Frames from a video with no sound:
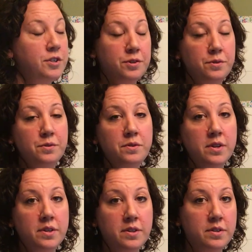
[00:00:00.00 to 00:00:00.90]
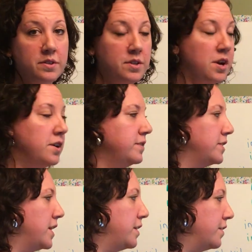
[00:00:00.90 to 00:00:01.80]
2 songs
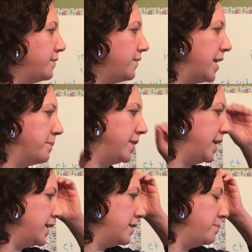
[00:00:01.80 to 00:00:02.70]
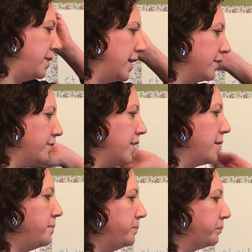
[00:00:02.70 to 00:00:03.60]
that your family can pick
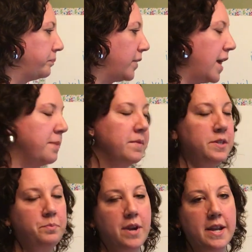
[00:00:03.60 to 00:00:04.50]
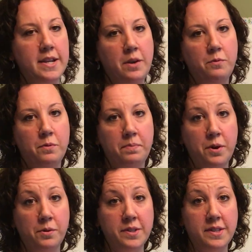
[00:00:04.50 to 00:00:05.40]
from, and Miss Brandy will
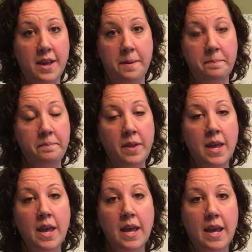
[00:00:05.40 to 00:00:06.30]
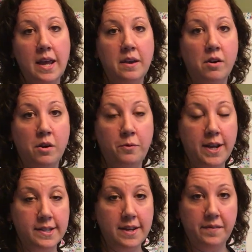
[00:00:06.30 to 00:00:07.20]
post them in our week
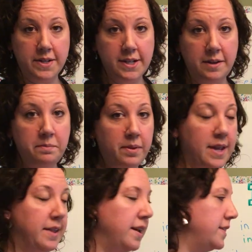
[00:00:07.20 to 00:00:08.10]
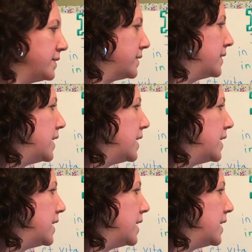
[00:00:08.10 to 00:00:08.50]
17 playlist.